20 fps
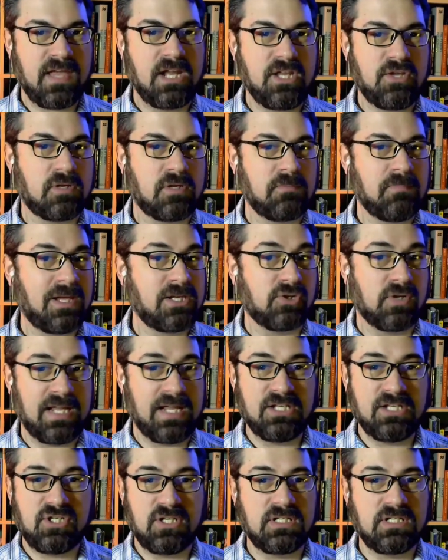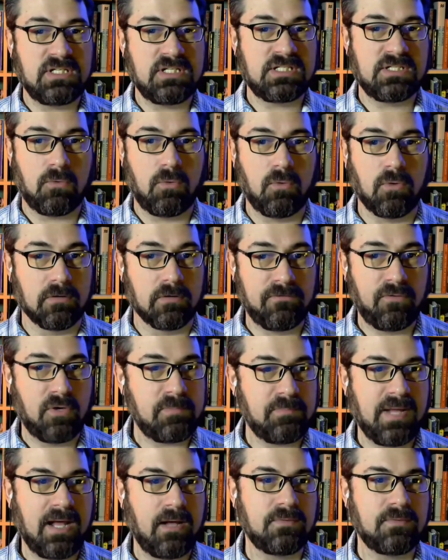that. You can measure inches or
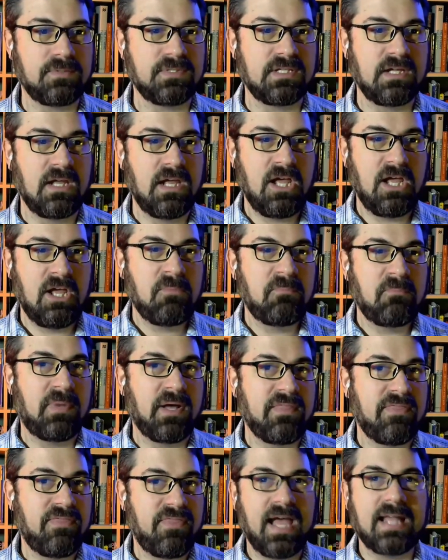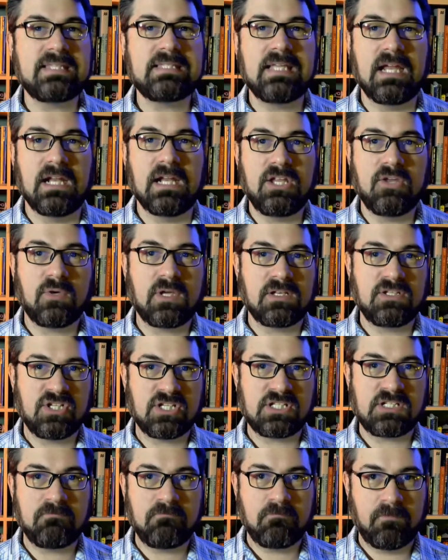foot-pounds, but that's it. You can
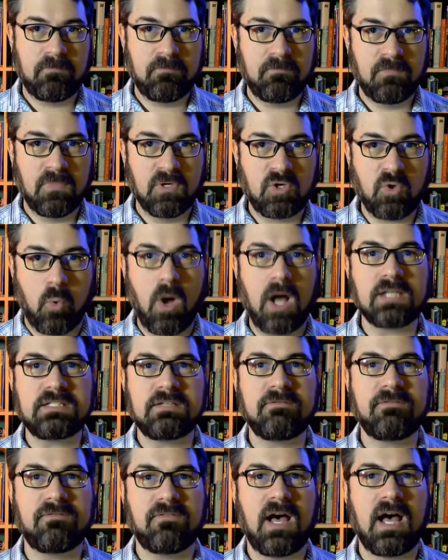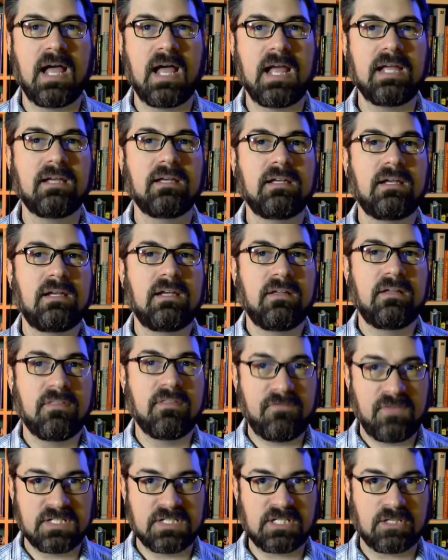just quantify
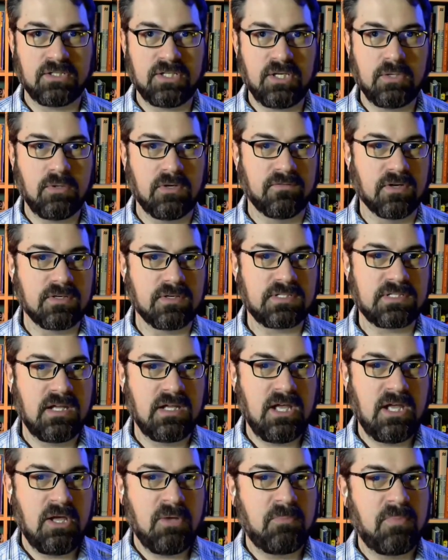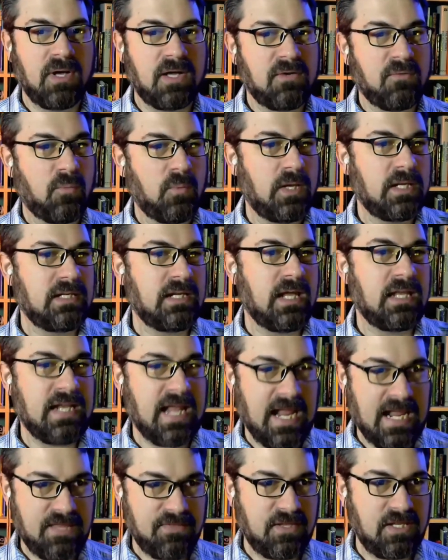the physical universe. But when an
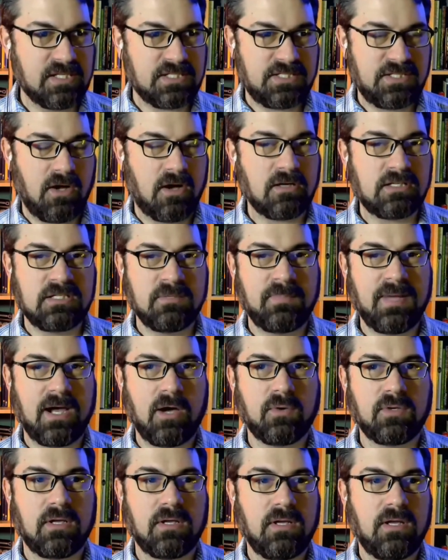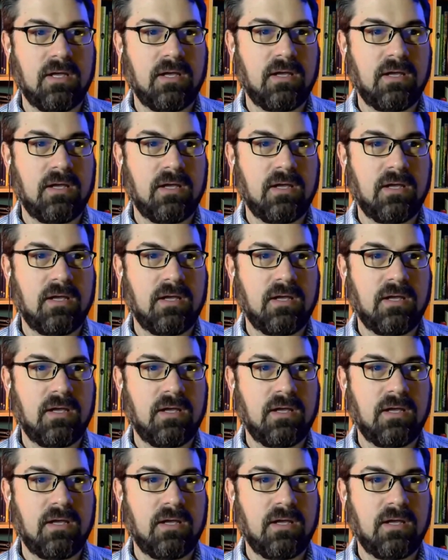atheist talks about